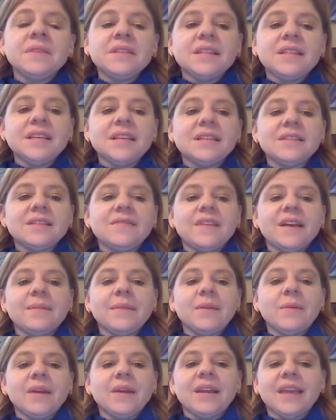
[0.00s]
Tia's
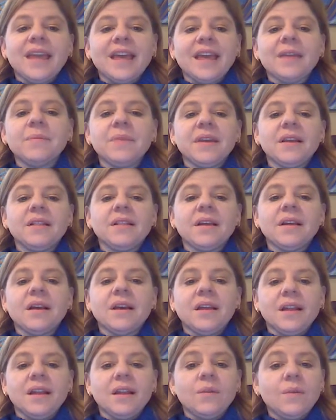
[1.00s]
family went camping a
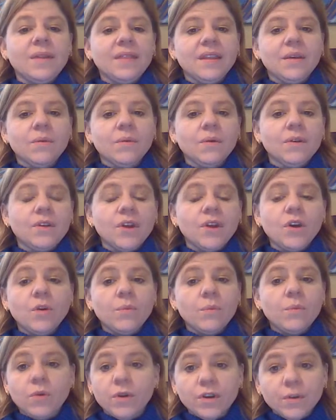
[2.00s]
lot, and when there were no
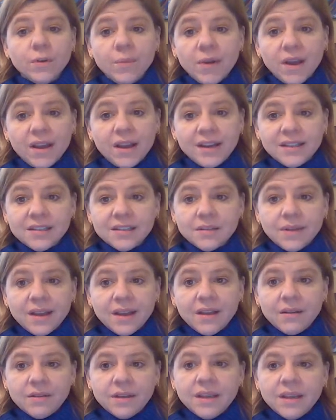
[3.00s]
porta-potties
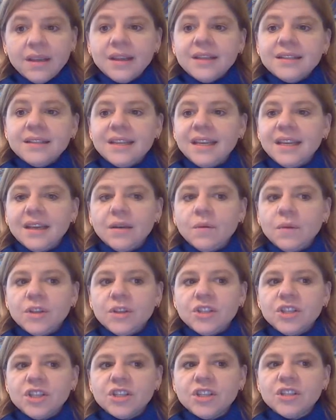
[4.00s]
around, Tia
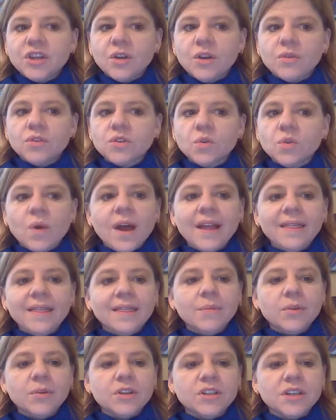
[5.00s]
would just go squat in
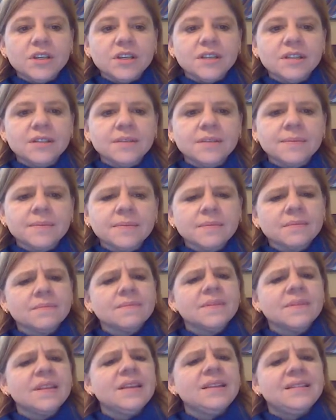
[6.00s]
the bushes.
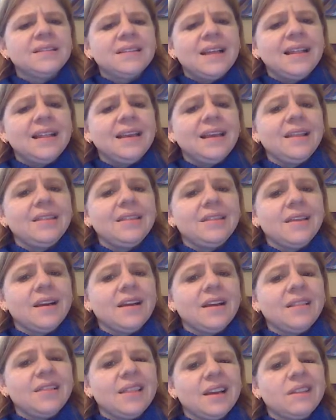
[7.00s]
Sally had
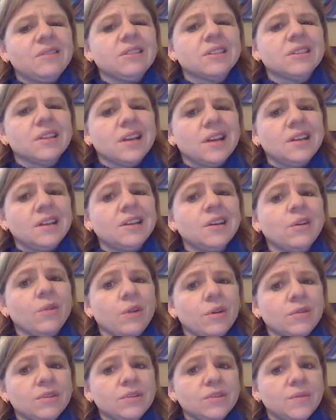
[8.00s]
thought that was kind of
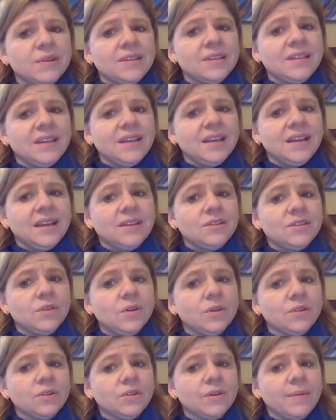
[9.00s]
gross when Tia had
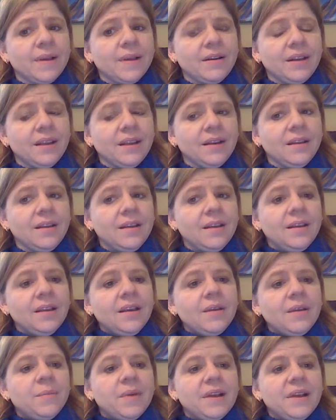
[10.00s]
told her about it,
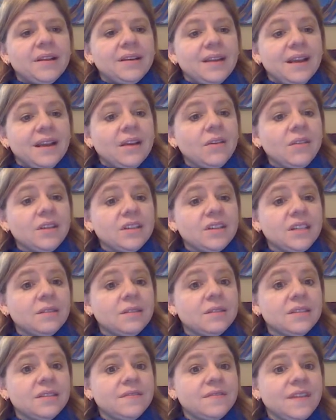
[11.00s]
but now that she
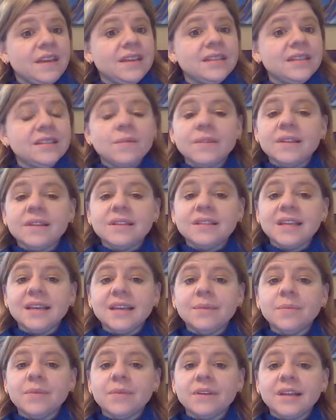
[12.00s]
was faced with the
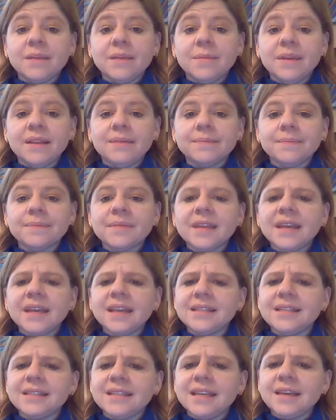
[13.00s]
same predicament,
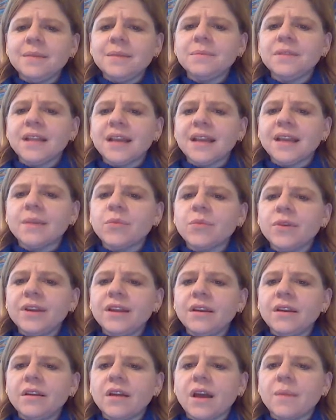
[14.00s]
it seemed like a pretty
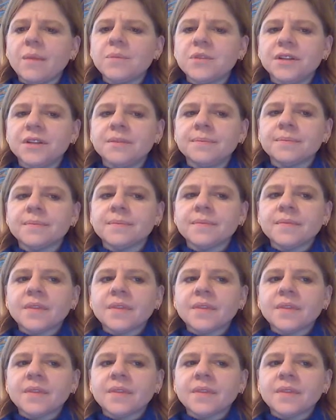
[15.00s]
good option.